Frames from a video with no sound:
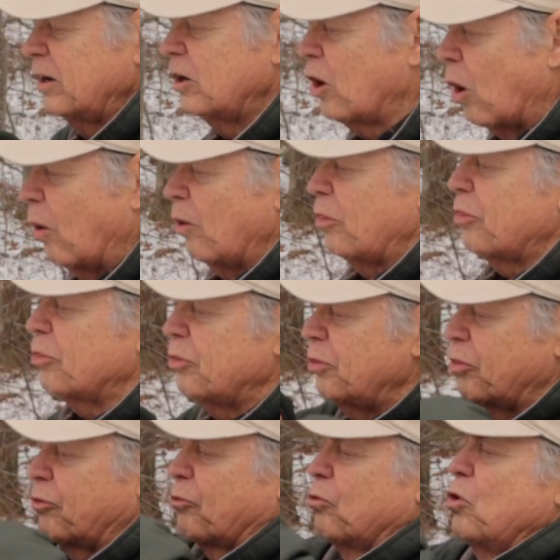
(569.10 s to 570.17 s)
going
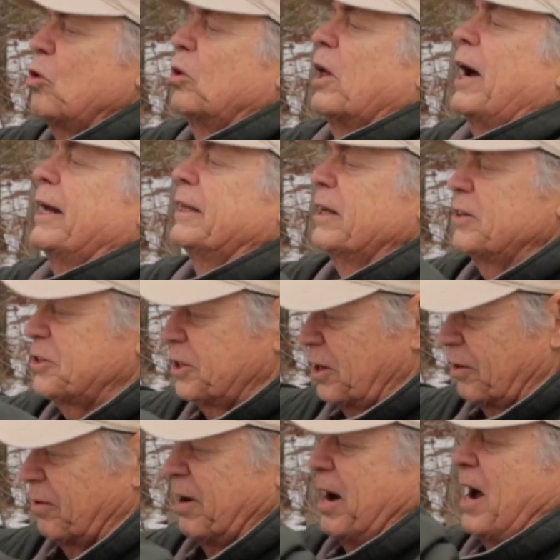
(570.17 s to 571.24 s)
through like this and
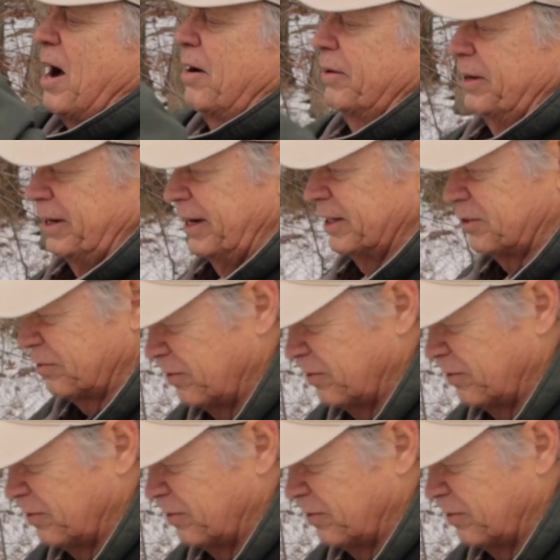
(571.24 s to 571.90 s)
around, it's